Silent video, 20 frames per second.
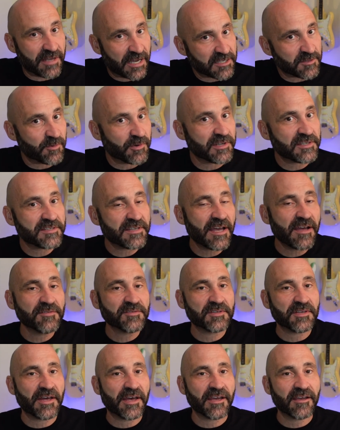That's what it
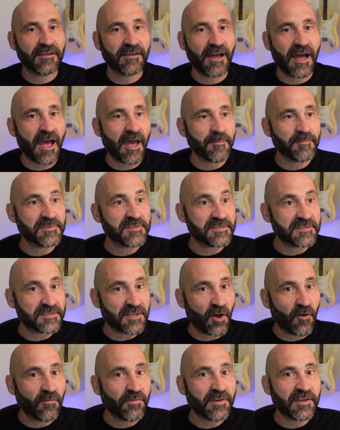sounds like. I'm
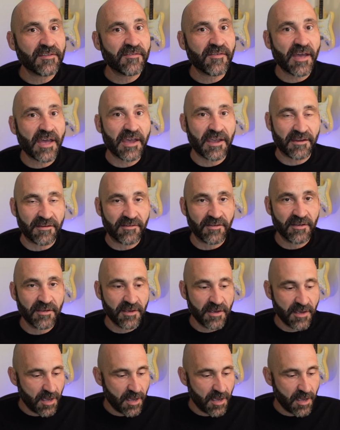self contained.